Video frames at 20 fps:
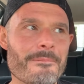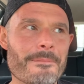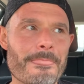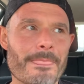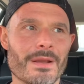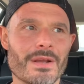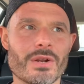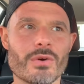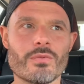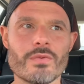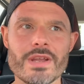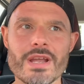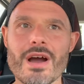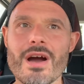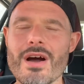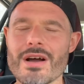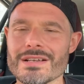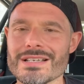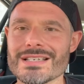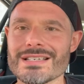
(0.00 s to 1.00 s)
you know, we
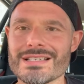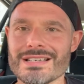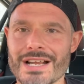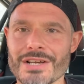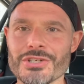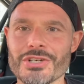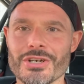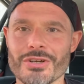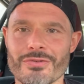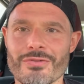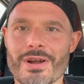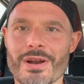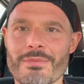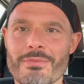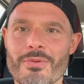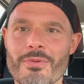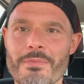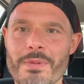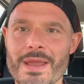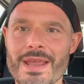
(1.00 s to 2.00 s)
are such
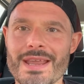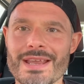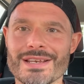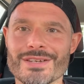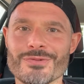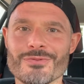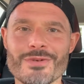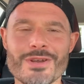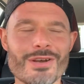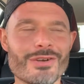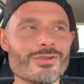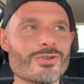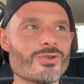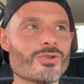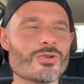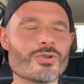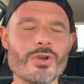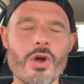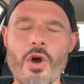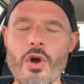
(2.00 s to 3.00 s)
incredible beings. We are
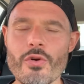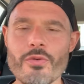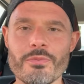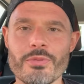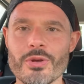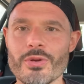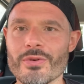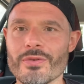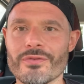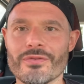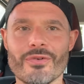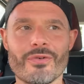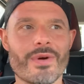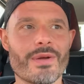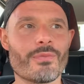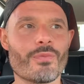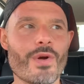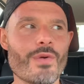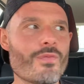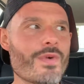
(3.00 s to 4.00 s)
so beautiful.
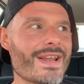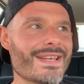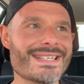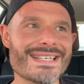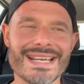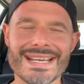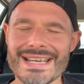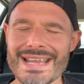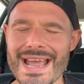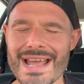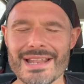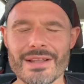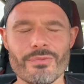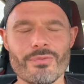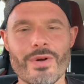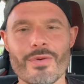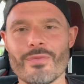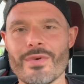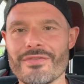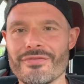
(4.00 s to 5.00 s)
And when we're together,
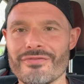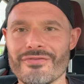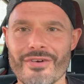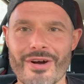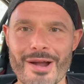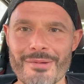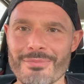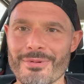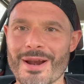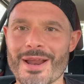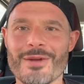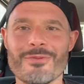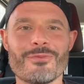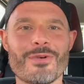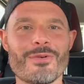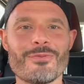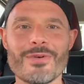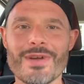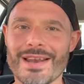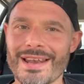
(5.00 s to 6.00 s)
when we're vibrating,
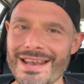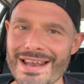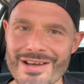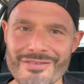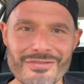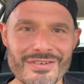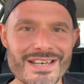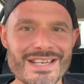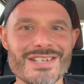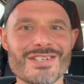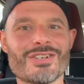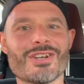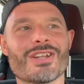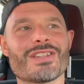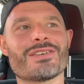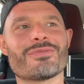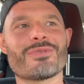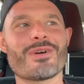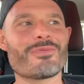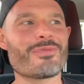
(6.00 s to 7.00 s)
when we're loving each
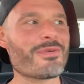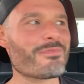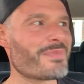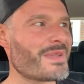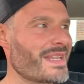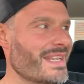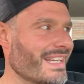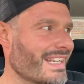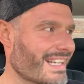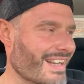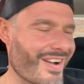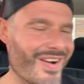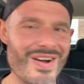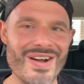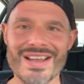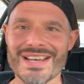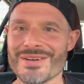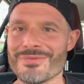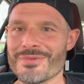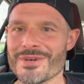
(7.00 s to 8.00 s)
other, when we're being
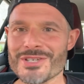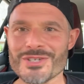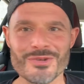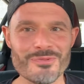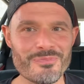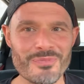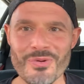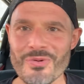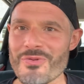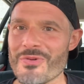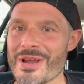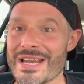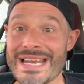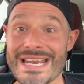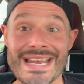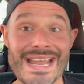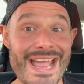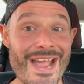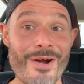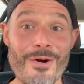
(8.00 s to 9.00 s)
kind and we're supporting
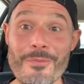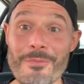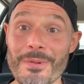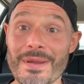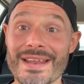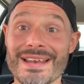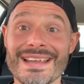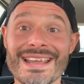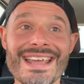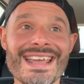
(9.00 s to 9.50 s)
and helping,